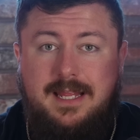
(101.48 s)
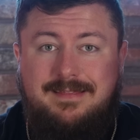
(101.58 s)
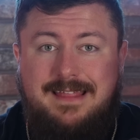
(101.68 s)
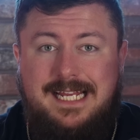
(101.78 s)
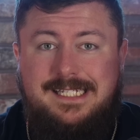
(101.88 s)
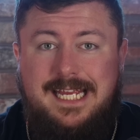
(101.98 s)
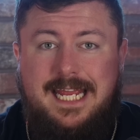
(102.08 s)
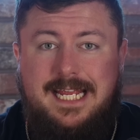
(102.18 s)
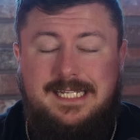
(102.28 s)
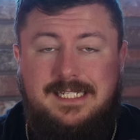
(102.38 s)
this
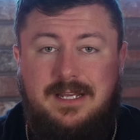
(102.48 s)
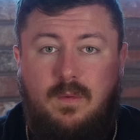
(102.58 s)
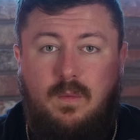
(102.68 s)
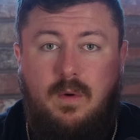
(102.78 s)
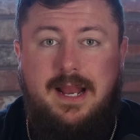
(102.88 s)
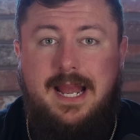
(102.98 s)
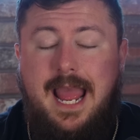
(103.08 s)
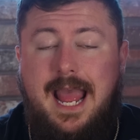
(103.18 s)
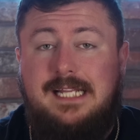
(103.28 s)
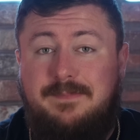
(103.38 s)
is what
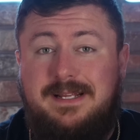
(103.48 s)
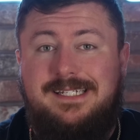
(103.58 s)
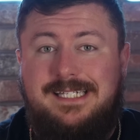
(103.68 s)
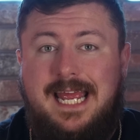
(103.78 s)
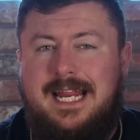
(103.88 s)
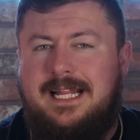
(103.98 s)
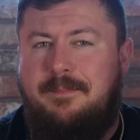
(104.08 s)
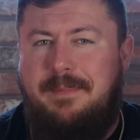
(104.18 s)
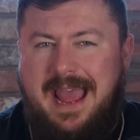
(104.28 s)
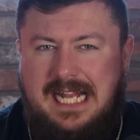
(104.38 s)
has been said in the
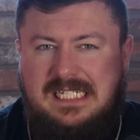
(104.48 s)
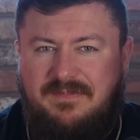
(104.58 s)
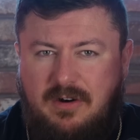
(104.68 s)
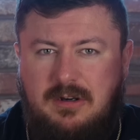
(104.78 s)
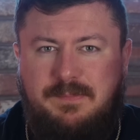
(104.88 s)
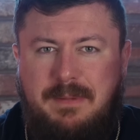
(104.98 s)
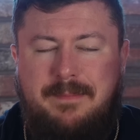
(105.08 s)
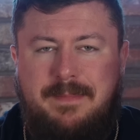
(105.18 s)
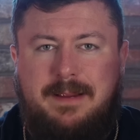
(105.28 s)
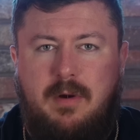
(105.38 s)
past first by
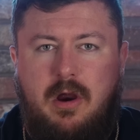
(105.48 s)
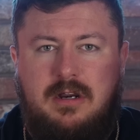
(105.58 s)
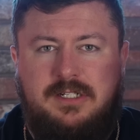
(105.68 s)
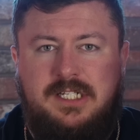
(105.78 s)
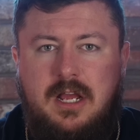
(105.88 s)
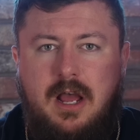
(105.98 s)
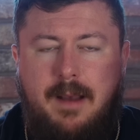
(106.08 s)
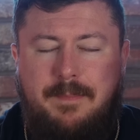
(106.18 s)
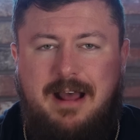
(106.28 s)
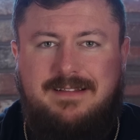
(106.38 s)
Mick Mars
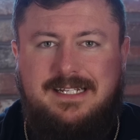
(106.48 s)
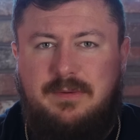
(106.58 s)
about this.